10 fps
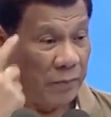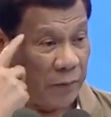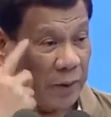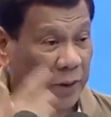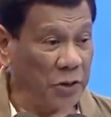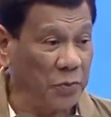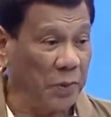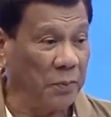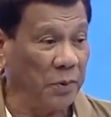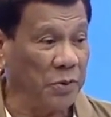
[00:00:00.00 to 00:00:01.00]
finance
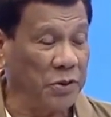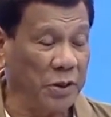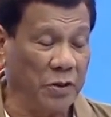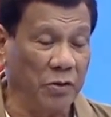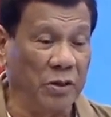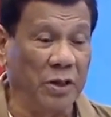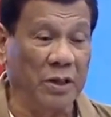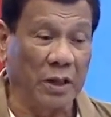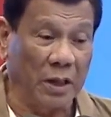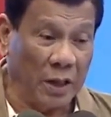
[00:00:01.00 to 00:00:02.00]
people said, you
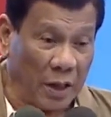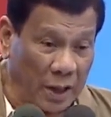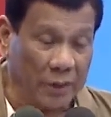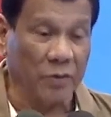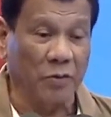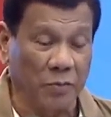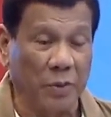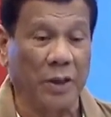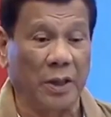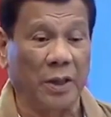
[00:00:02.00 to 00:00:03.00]
need a lot of
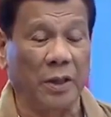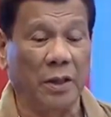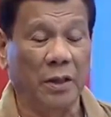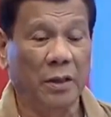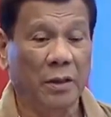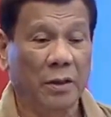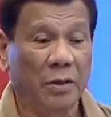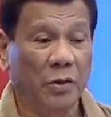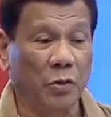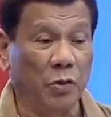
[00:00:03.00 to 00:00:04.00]
money
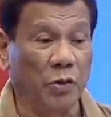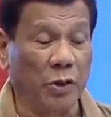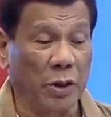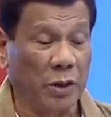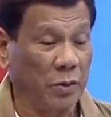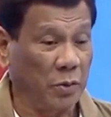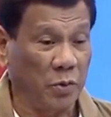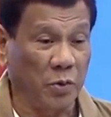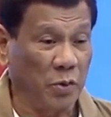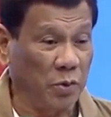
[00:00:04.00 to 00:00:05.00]

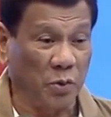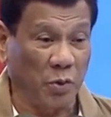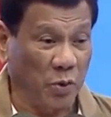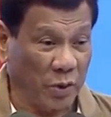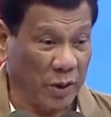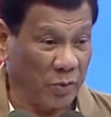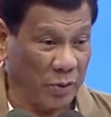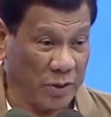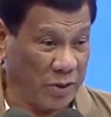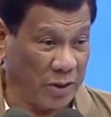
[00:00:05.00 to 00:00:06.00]
to correct
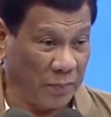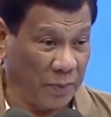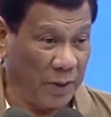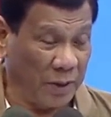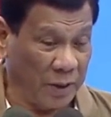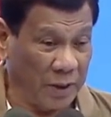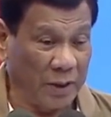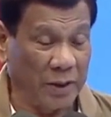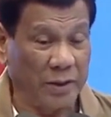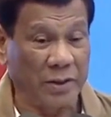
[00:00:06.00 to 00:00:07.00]
what's happening
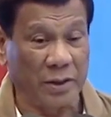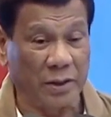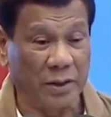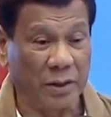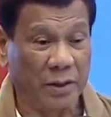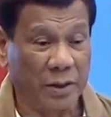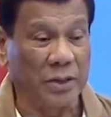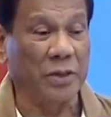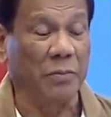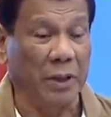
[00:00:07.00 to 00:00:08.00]
in EDSA.
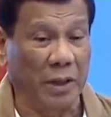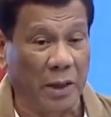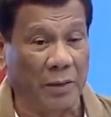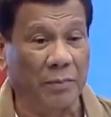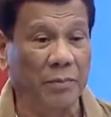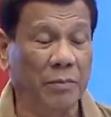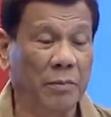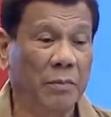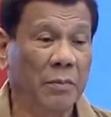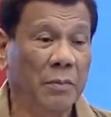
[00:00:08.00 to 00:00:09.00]
It's a
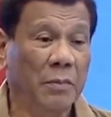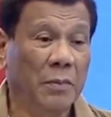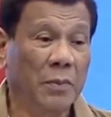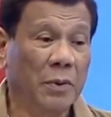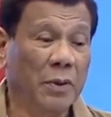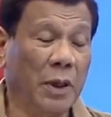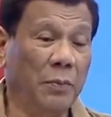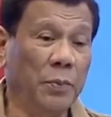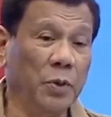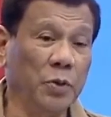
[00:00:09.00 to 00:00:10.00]
bedlam.
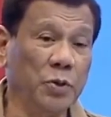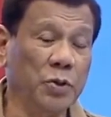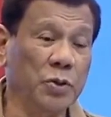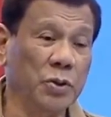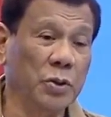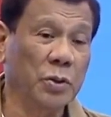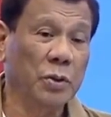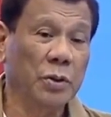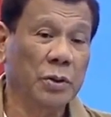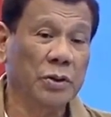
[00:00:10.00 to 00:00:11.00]
Tapos,
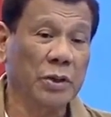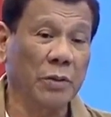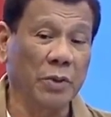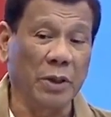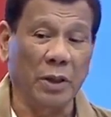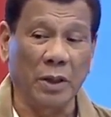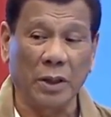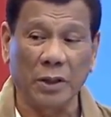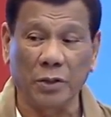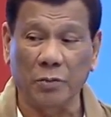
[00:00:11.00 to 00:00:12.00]
sabi
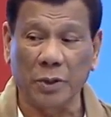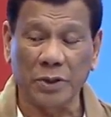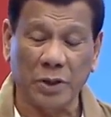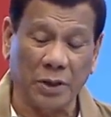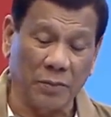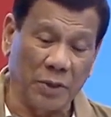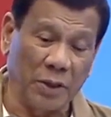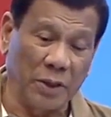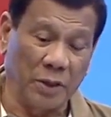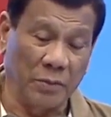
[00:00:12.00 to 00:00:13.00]
nila, you must have
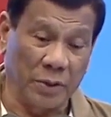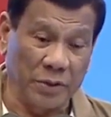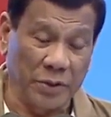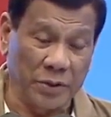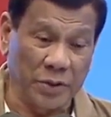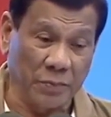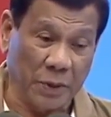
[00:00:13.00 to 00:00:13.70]
the emergency